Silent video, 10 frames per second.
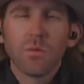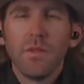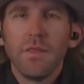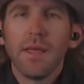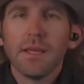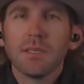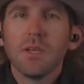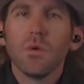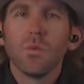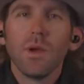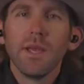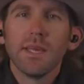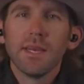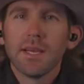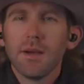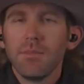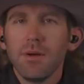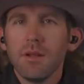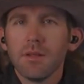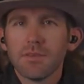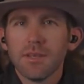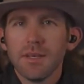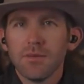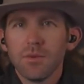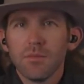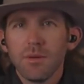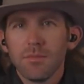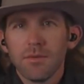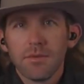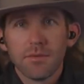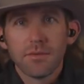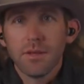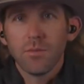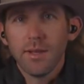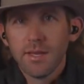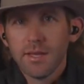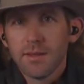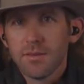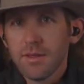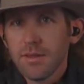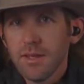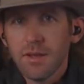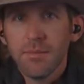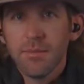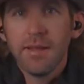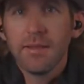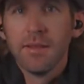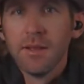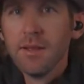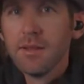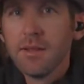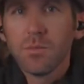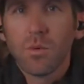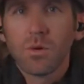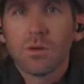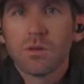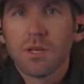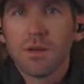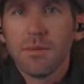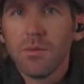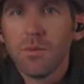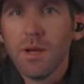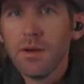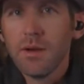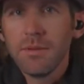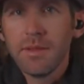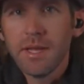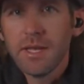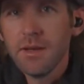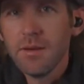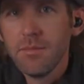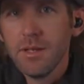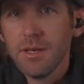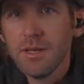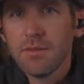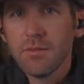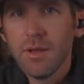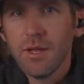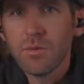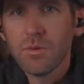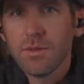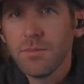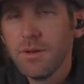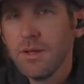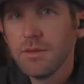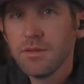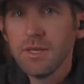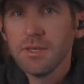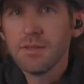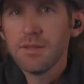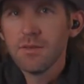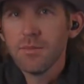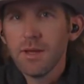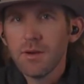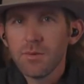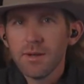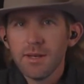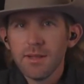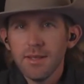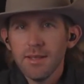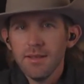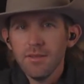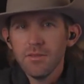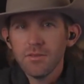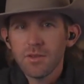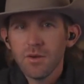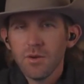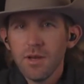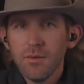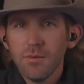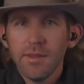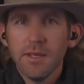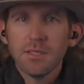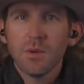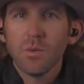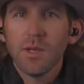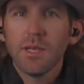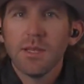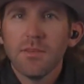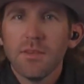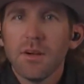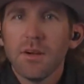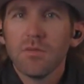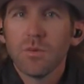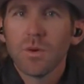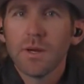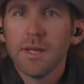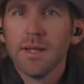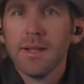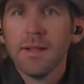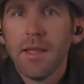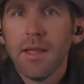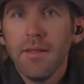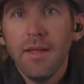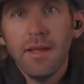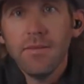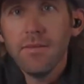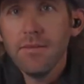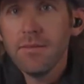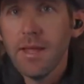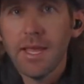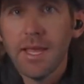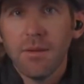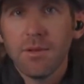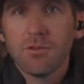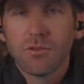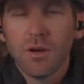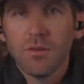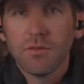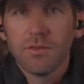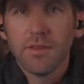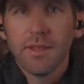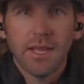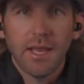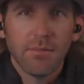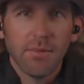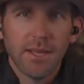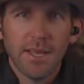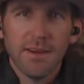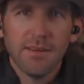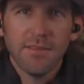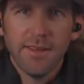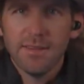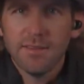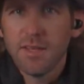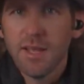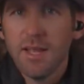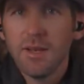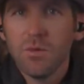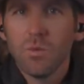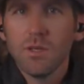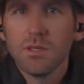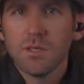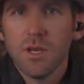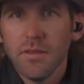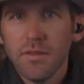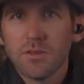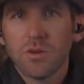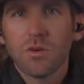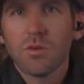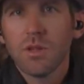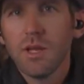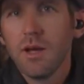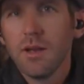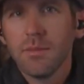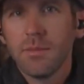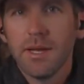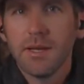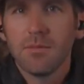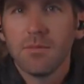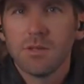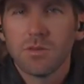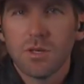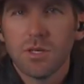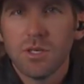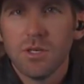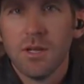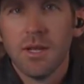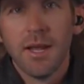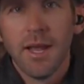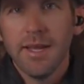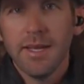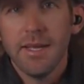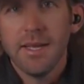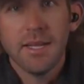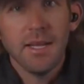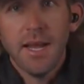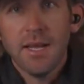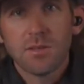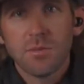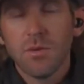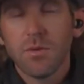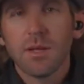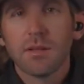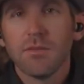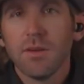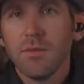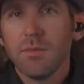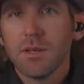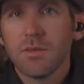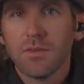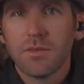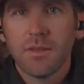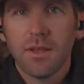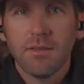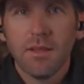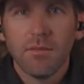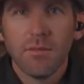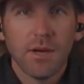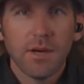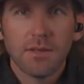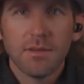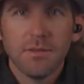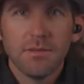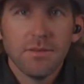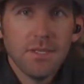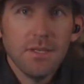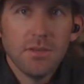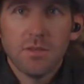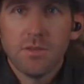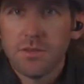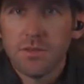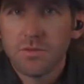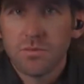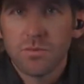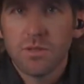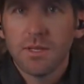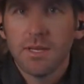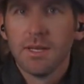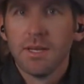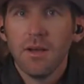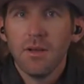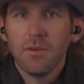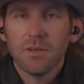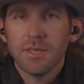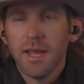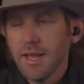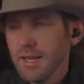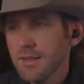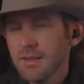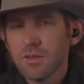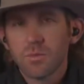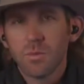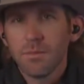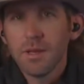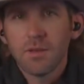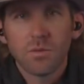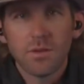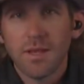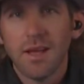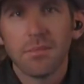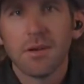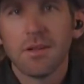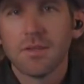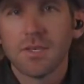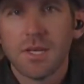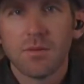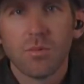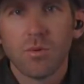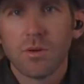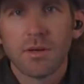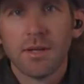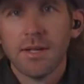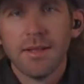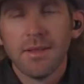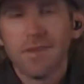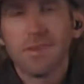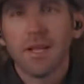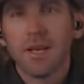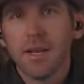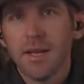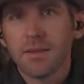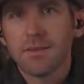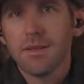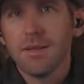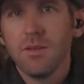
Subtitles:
When they see you weakening on policy and when people see weakness and they think, oh man, this border is going to be wide open, they come. It doesn't matter what the policy is. It doesn't matter what anything else is going on. When they see weakness, they're all for it. And they came in droves and they came by caravans. And we saw this early on in the Biden administration. And it has to be rectified because the safety of American citizens is really under attack at this point because what's happening at the southern border, it's not an accident.